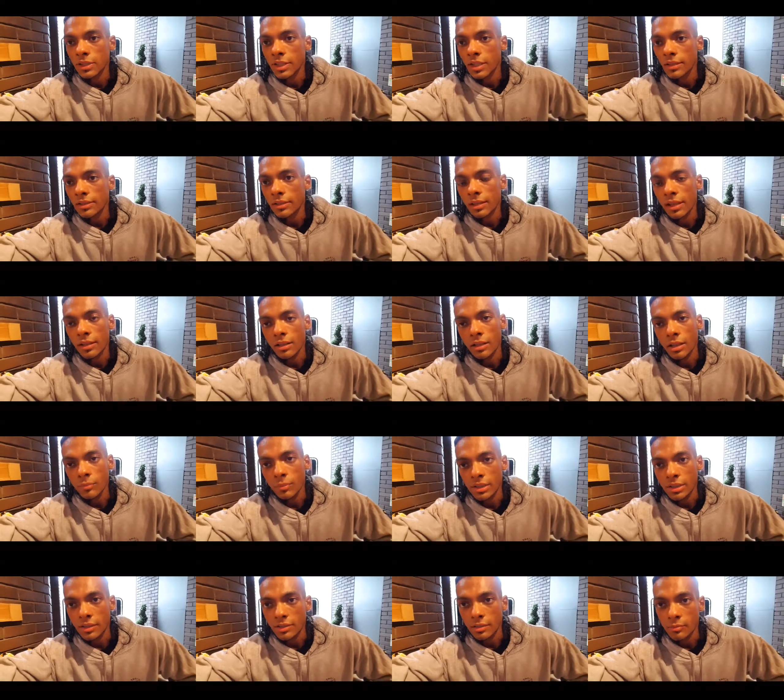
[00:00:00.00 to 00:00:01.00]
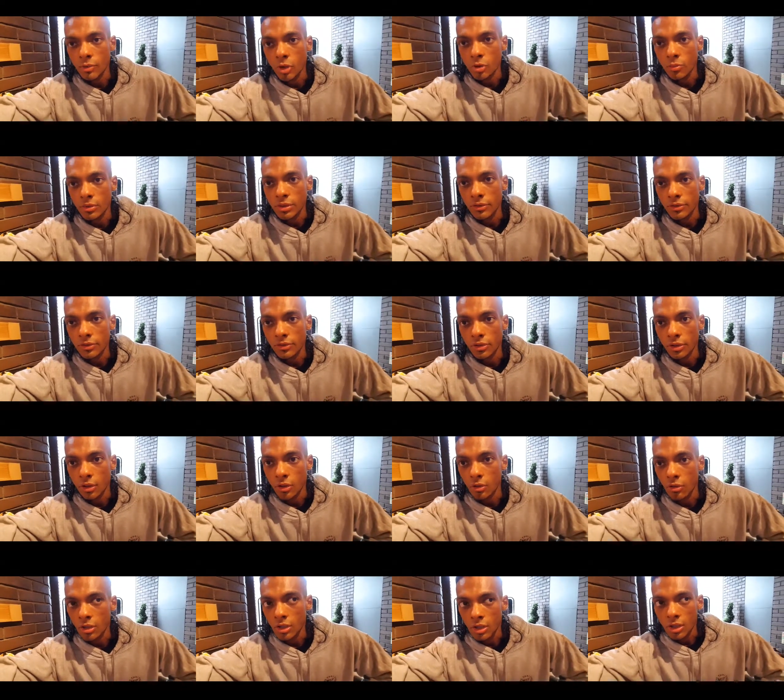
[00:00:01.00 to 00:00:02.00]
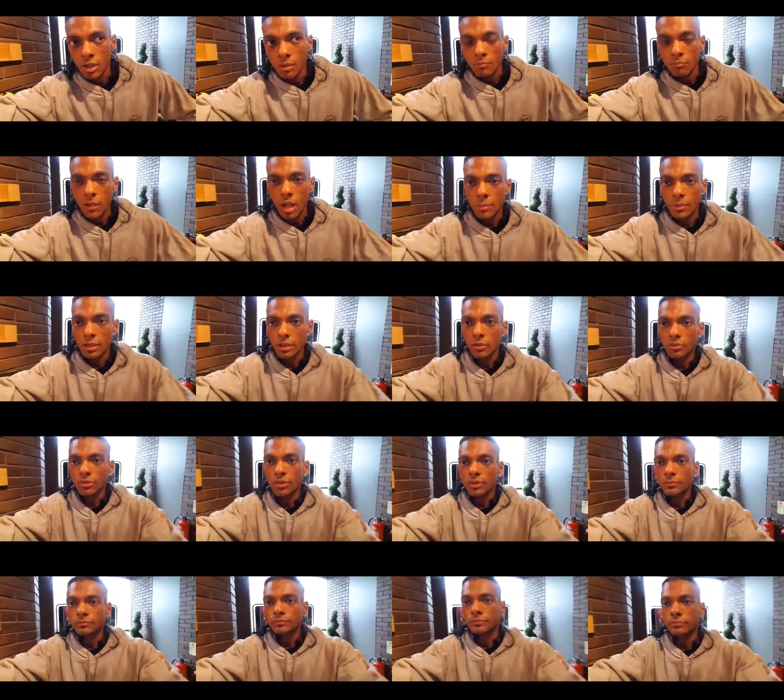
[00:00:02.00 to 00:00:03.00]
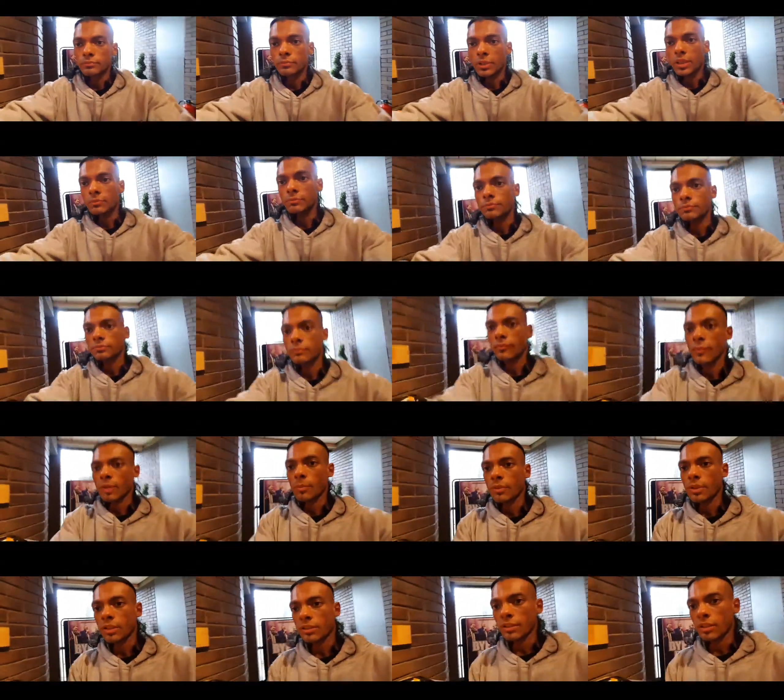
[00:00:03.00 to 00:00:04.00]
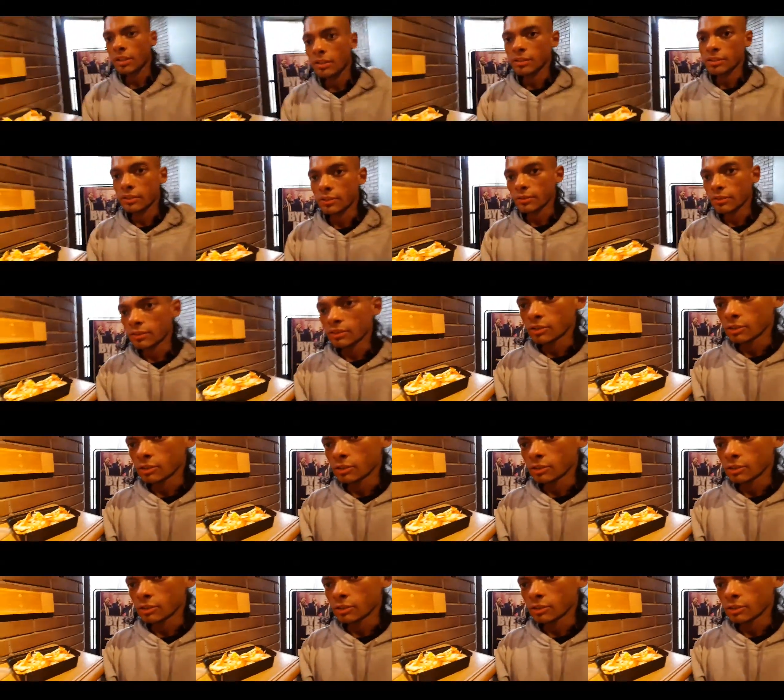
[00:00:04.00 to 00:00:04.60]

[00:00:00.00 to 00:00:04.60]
Guests can't come in at the moment, so by my lonesome, but I'm gonna tuck into a